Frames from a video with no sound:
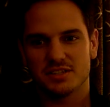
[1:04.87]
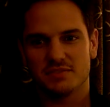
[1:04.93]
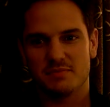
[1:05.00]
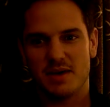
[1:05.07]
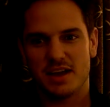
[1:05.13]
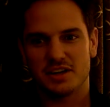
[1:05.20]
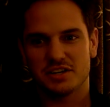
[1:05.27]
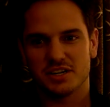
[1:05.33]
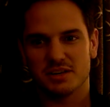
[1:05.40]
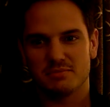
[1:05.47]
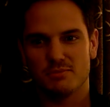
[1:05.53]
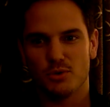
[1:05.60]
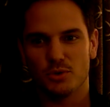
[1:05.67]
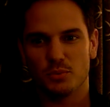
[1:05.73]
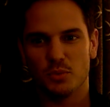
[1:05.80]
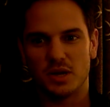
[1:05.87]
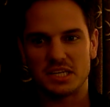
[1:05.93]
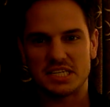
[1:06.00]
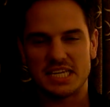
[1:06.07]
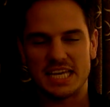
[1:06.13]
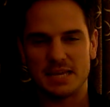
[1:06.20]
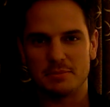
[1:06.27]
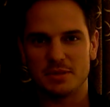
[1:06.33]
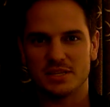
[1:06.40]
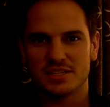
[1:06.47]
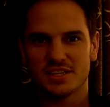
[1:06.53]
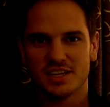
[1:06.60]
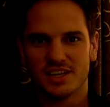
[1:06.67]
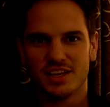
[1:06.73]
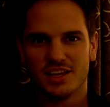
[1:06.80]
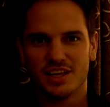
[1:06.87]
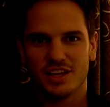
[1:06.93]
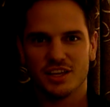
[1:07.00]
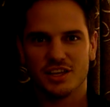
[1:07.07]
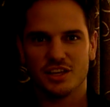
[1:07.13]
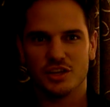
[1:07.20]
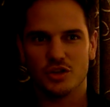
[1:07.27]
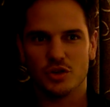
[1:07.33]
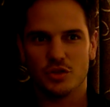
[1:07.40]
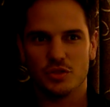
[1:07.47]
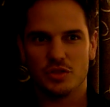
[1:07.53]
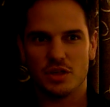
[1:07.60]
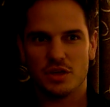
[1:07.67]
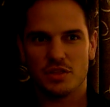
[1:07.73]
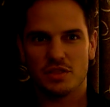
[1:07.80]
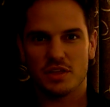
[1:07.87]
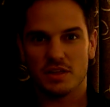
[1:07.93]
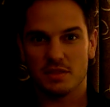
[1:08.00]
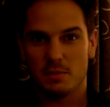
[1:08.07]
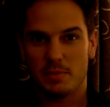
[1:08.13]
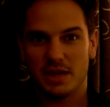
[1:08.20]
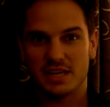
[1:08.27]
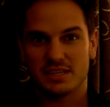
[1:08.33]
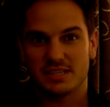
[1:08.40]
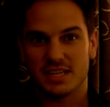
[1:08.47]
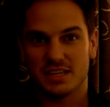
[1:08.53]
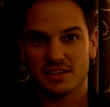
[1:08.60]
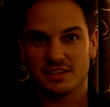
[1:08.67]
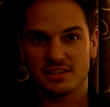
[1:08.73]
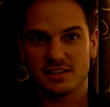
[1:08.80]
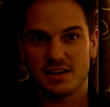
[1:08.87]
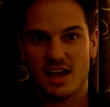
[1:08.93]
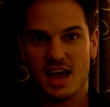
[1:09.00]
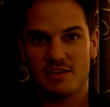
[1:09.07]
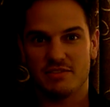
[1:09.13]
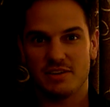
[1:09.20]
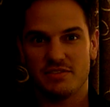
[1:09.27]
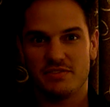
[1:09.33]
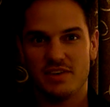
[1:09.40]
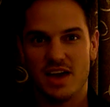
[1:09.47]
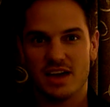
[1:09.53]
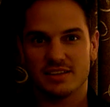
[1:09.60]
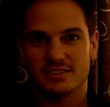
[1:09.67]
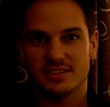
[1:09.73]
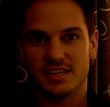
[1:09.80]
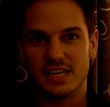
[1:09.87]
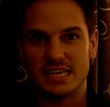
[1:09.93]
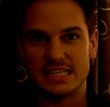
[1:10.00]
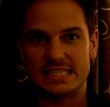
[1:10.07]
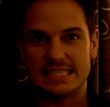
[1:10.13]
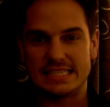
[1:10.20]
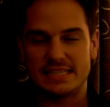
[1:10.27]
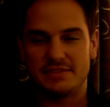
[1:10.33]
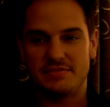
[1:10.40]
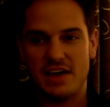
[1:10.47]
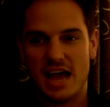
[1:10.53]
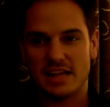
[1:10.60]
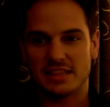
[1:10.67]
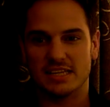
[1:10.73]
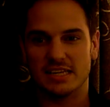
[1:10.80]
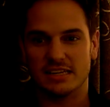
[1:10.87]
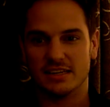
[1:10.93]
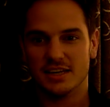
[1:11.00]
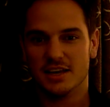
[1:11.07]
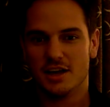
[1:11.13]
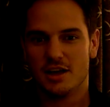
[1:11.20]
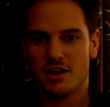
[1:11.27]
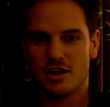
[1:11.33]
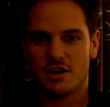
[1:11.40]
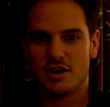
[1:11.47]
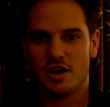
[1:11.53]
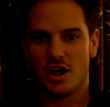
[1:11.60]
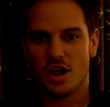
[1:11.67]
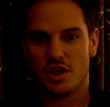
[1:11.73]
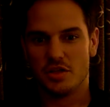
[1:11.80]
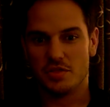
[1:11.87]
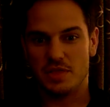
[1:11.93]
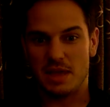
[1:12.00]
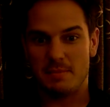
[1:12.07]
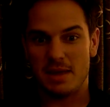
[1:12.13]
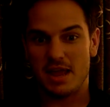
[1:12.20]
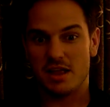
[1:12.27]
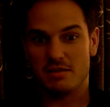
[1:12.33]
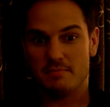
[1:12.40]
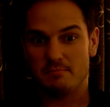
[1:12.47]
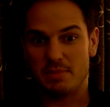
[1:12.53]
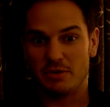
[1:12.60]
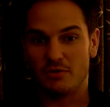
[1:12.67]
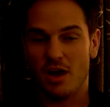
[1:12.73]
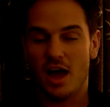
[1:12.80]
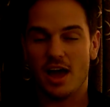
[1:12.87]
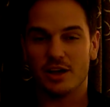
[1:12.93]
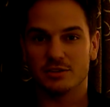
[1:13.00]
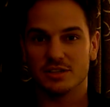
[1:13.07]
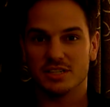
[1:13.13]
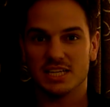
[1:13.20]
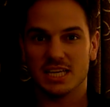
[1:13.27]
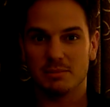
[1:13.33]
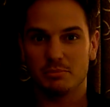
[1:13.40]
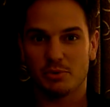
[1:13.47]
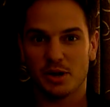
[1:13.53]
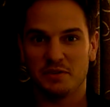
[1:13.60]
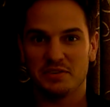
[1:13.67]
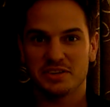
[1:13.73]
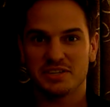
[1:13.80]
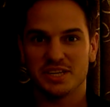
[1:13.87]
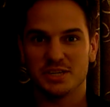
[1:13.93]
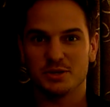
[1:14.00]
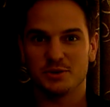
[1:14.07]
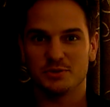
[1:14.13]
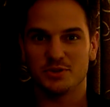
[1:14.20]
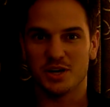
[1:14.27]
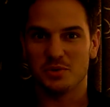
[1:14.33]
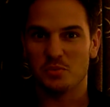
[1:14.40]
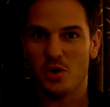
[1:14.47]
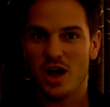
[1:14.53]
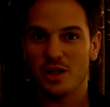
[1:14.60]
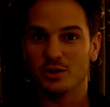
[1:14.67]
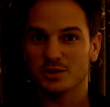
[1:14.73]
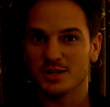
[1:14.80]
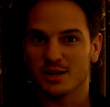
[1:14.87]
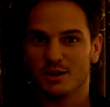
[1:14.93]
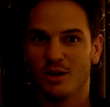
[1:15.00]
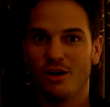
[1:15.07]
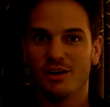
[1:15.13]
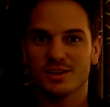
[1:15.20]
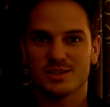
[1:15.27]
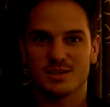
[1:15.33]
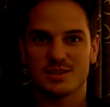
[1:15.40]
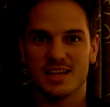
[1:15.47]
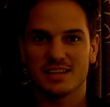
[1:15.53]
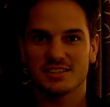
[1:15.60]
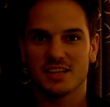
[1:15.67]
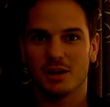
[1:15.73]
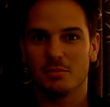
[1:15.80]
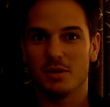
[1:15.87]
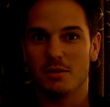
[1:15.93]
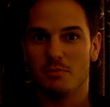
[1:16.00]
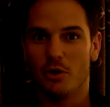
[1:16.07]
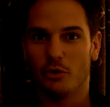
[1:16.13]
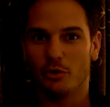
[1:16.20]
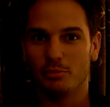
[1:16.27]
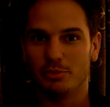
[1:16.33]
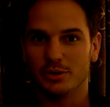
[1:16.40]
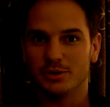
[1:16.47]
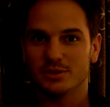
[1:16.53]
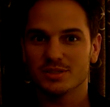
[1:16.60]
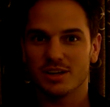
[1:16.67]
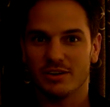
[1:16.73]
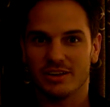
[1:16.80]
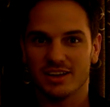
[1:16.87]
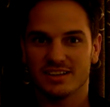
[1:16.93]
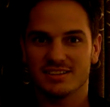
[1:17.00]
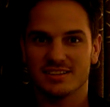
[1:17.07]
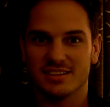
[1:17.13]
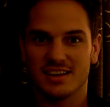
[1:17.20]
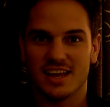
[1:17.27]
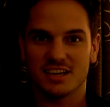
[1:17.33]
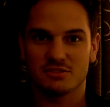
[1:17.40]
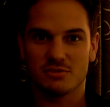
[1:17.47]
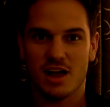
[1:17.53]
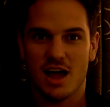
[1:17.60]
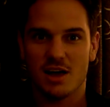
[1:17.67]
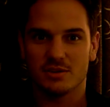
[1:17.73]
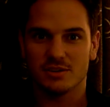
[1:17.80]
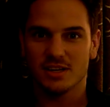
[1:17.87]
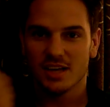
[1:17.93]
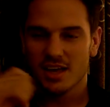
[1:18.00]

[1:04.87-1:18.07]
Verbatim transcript: of managing more than one team is you, the th- the biggest thing that's going to have an effect is the fact that they may be relying on the team previously to have done well or done lost, and that's going to be a moral boost going into the next round.